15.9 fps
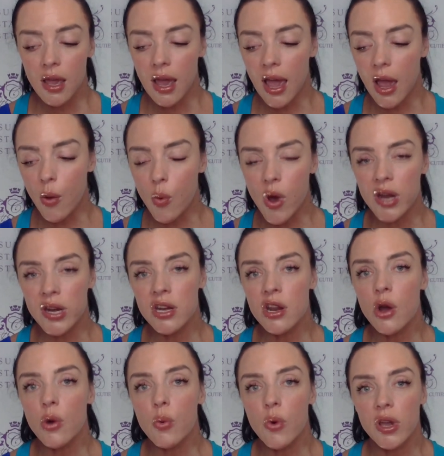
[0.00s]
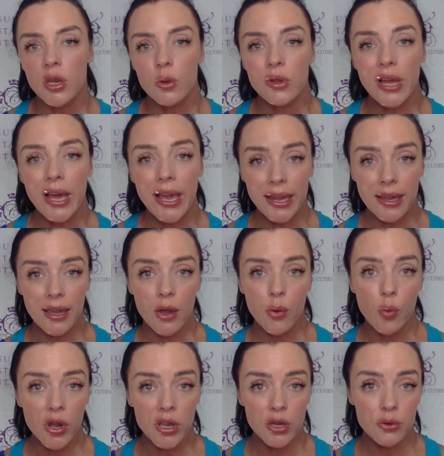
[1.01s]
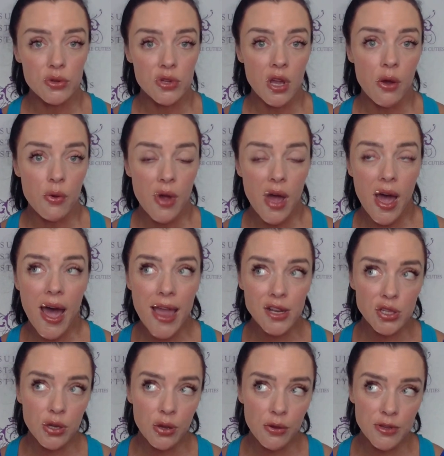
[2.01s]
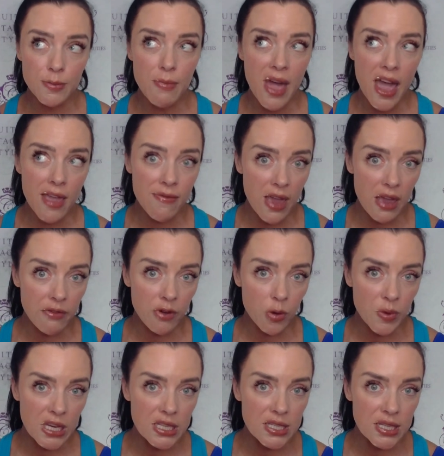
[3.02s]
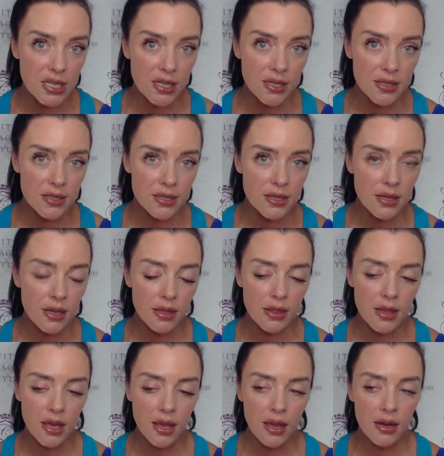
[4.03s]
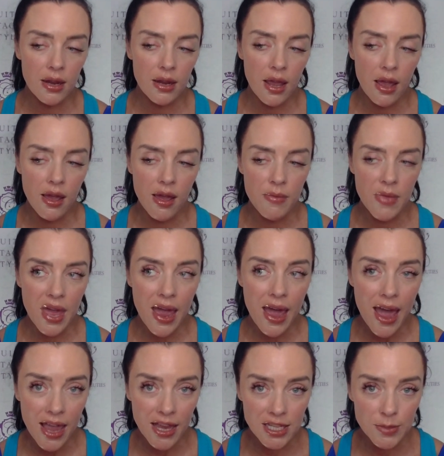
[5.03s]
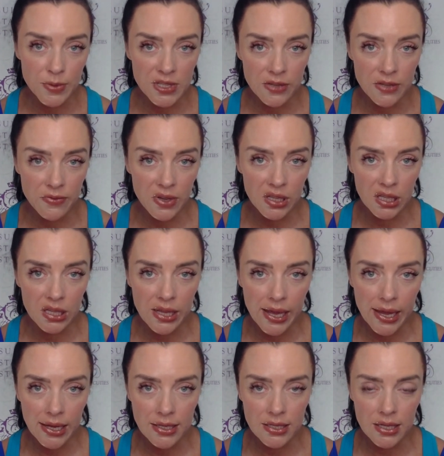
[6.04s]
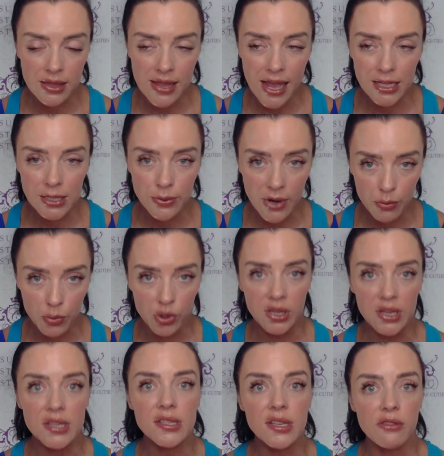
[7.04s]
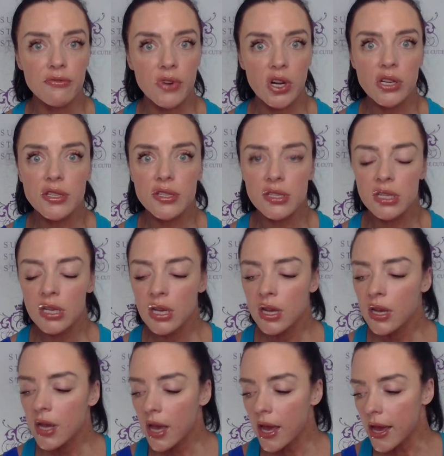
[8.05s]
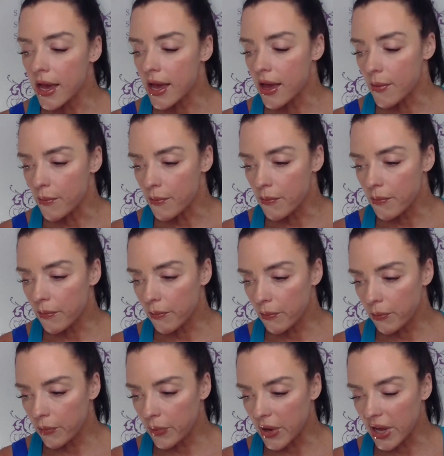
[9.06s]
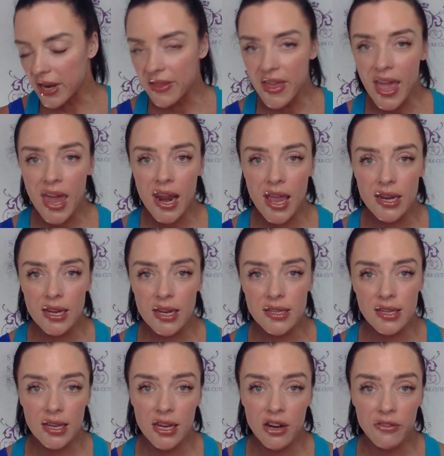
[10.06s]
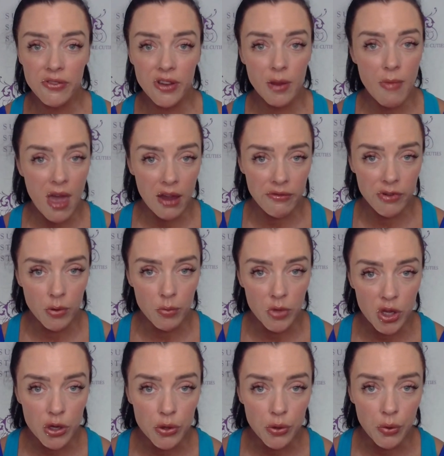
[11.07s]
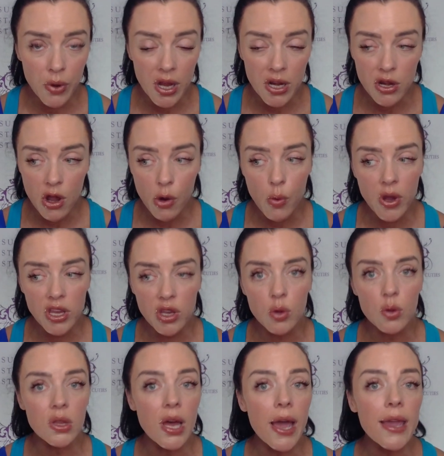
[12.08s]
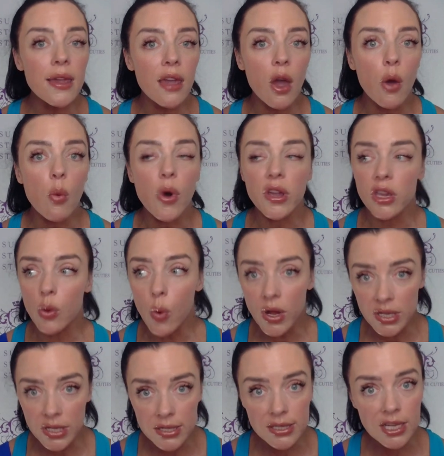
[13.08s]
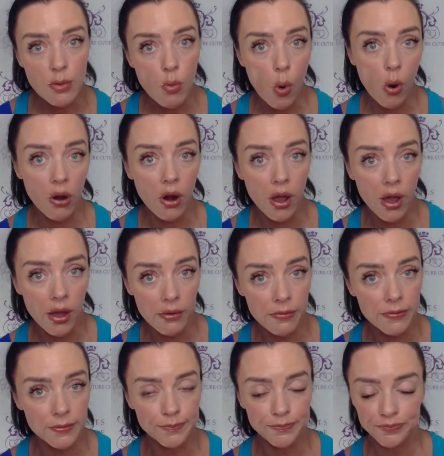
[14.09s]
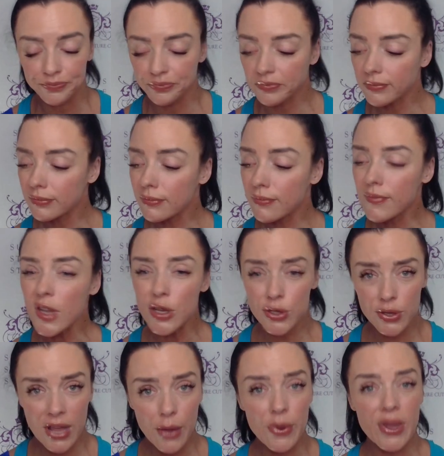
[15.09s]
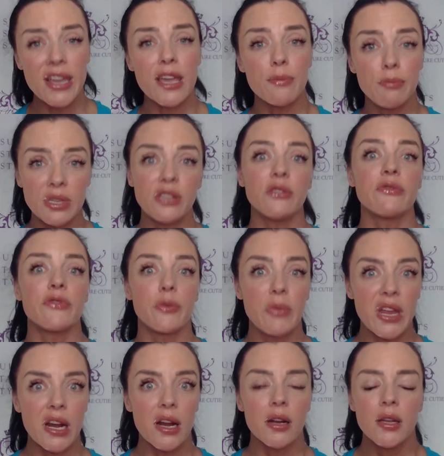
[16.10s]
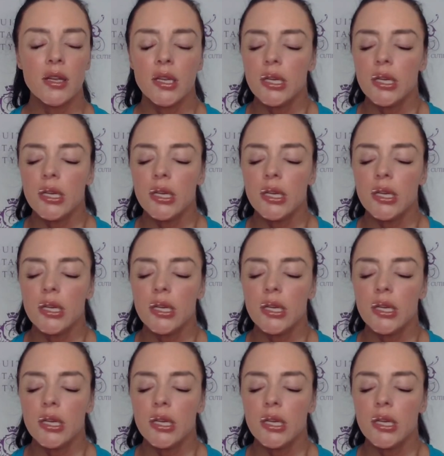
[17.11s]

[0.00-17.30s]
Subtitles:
I want to know what you like and what you don't. I chose my favorite pieces that I specifically liked, and that's what I'm releasing first. But then I need to hear feedback from you and know what you like and what you want to see more of, so that way I can build from there.